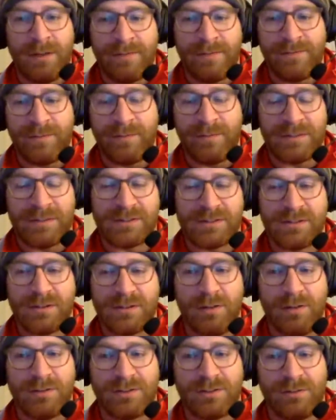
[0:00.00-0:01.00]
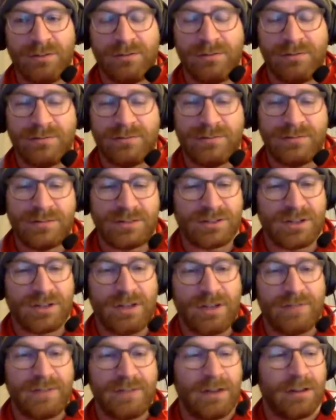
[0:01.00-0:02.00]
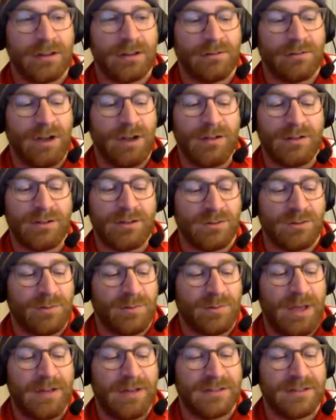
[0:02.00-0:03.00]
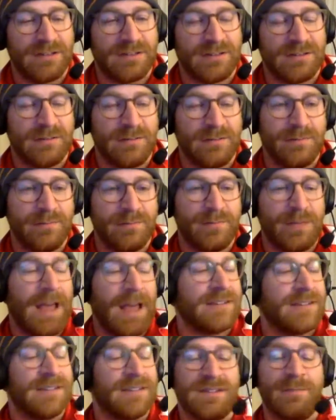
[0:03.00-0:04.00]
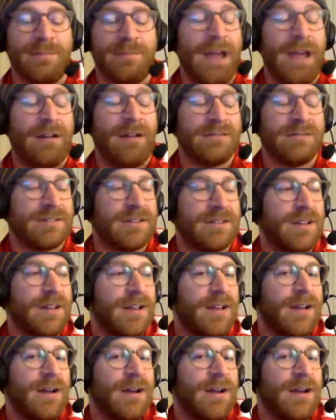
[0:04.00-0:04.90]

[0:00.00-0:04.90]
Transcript: infamous Ozil scuffed into the ground sort of passes that bounced.